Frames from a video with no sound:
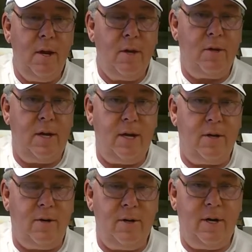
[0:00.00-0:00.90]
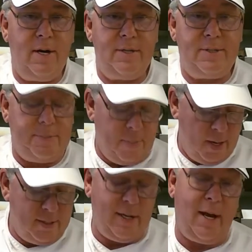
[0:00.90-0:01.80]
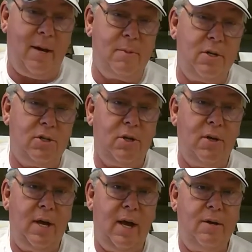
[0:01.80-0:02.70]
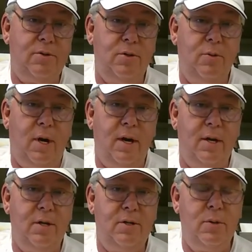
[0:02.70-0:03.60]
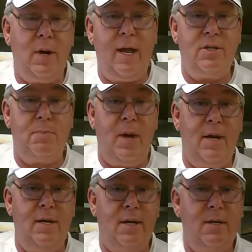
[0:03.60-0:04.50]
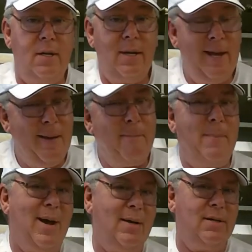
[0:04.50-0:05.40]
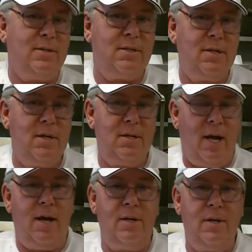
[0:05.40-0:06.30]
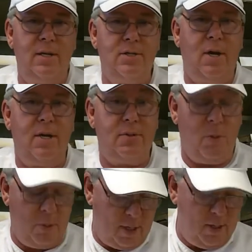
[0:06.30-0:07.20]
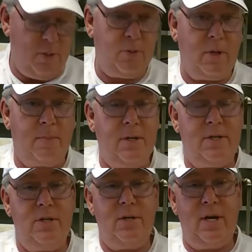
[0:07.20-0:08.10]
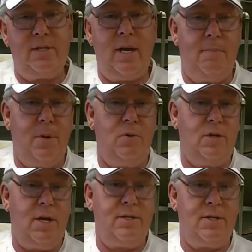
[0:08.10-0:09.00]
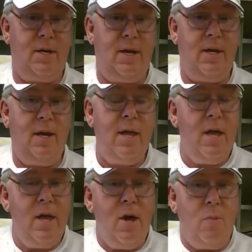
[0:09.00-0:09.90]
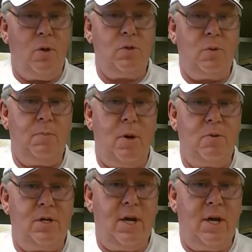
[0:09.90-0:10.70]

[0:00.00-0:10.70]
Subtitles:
Good day, culinarians. Today I'm going to show you how to do an eggs Benedict minus the hollandaise sauce. What we're going to do is I'm going to teach you guys how to poach eggs today. Once we poach the